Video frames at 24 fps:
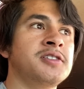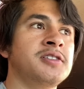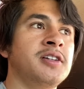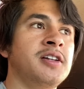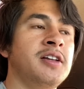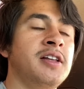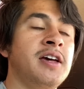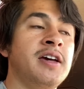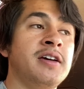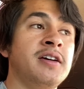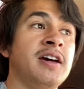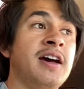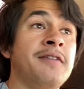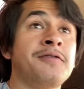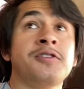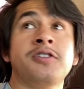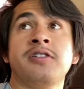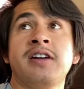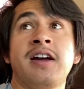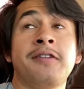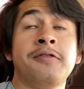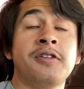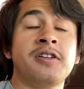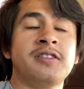a day after
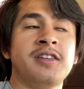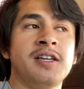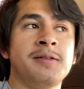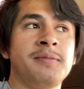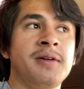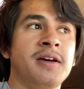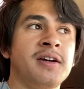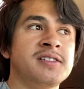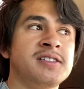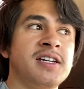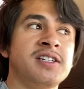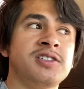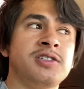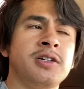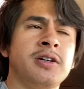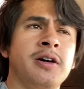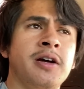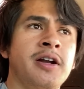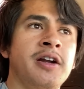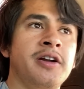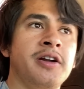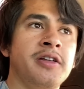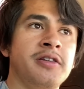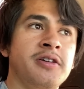everything because I took on
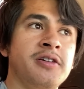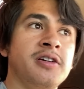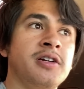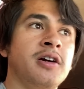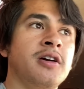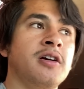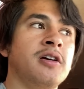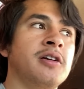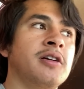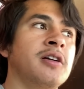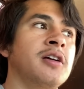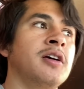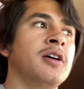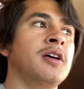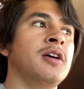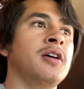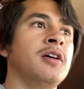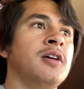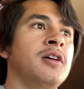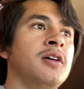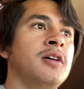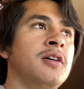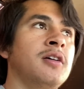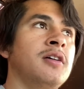another yard.
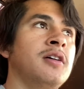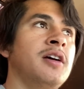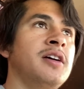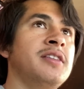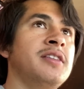And